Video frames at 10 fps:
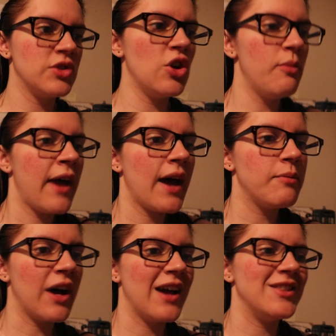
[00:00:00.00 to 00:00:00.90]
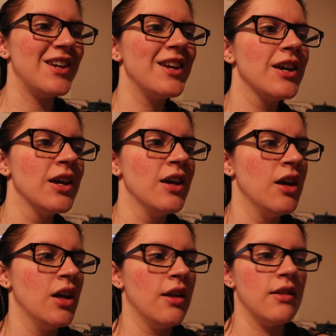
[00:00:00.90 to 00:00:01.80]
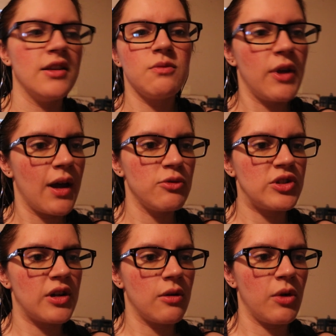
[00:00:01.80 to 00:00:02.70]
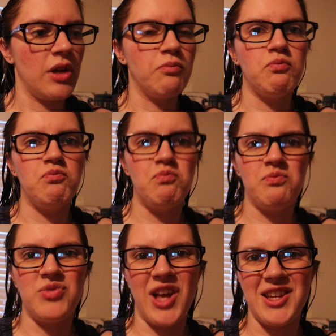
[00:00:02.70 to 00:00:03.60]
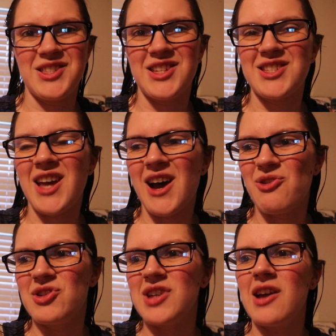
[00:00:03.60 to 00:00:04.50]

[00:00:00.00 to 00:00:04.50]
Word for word: too bad, but I think this week I'm just going to read like six hours.